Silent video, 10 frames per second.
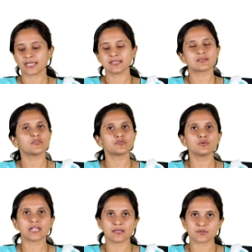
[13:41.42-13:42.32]
is of
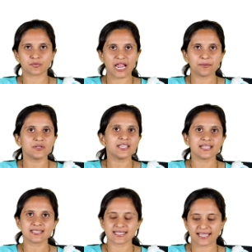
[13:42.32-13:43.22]
two types, primary
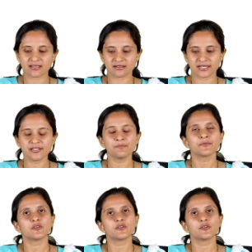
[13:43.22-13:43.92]
and secondary.